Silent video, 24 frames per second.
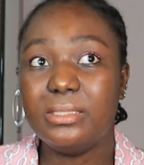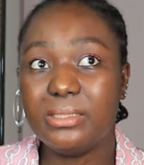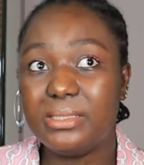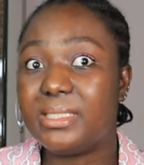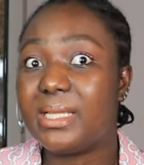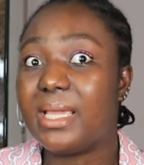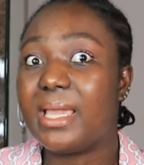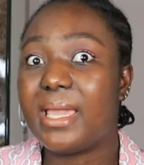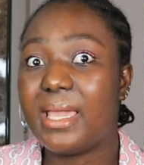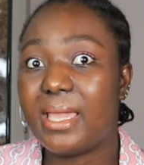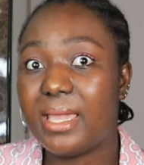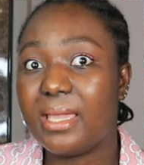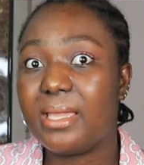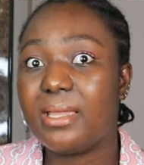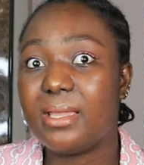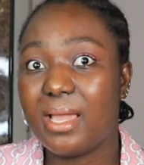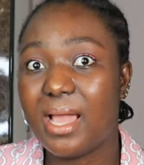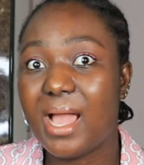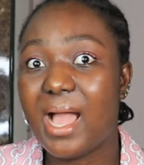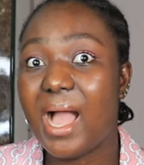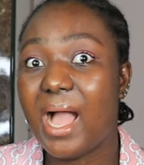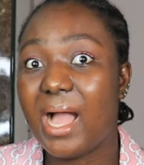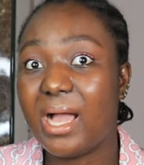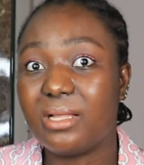
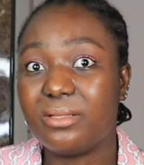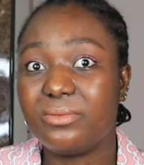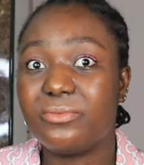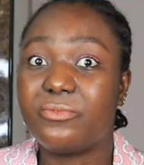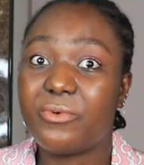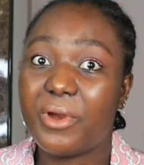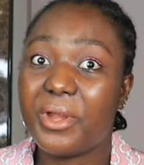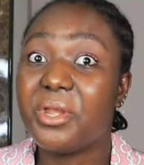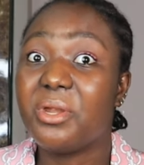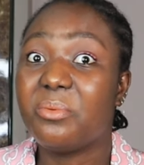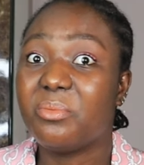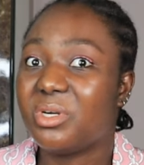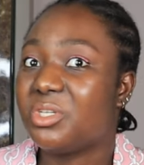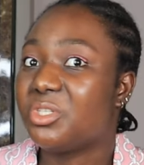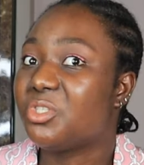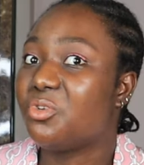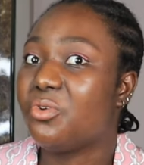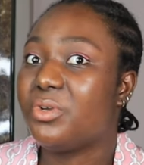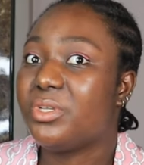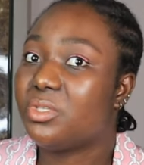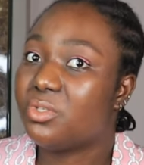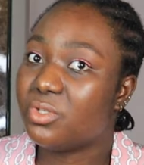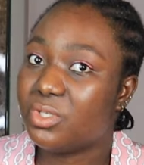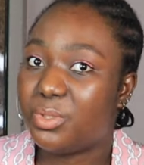they are very
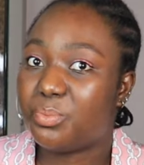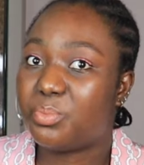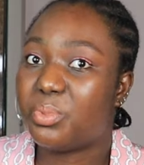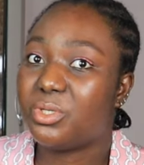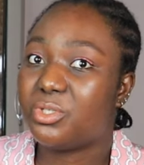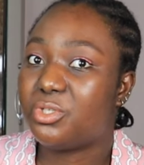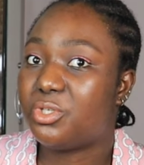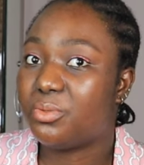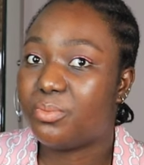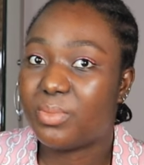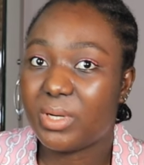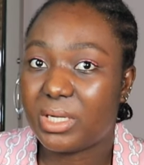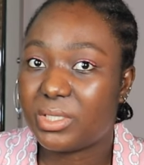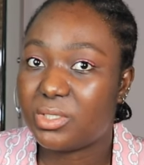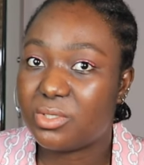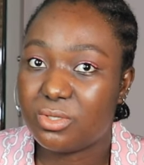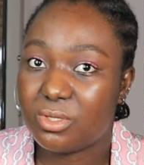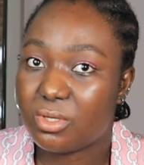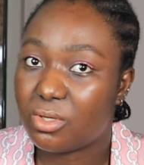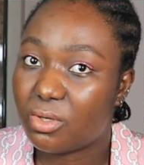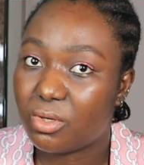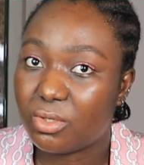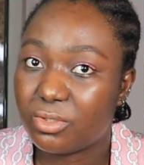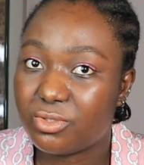much going to deport you back
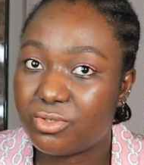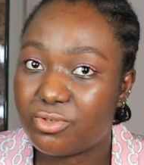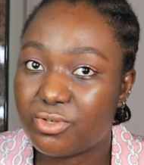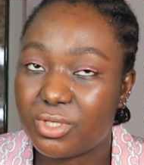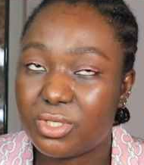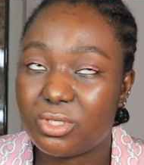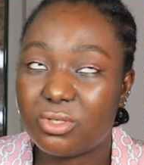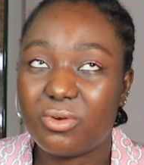to your country.